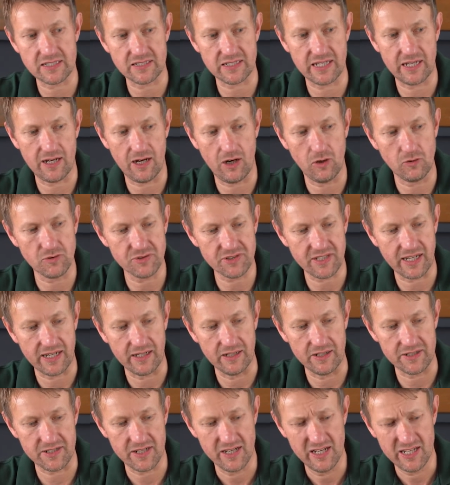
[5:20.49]
and their
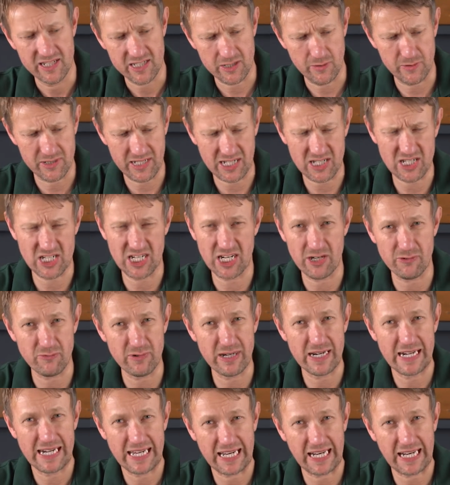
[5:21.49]
wholesalers. So it's actually a really